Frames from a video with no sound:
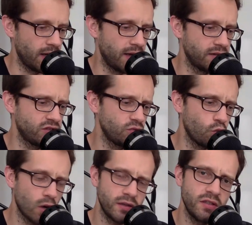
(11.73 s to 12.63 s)
And
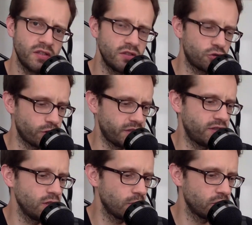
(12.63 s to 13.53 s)
what is
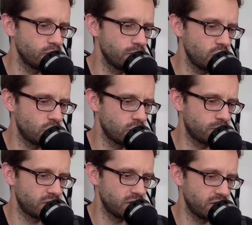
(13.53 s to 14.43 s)
interesting about the
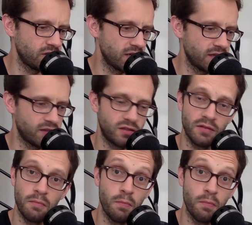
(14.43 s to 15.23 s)
bishops is that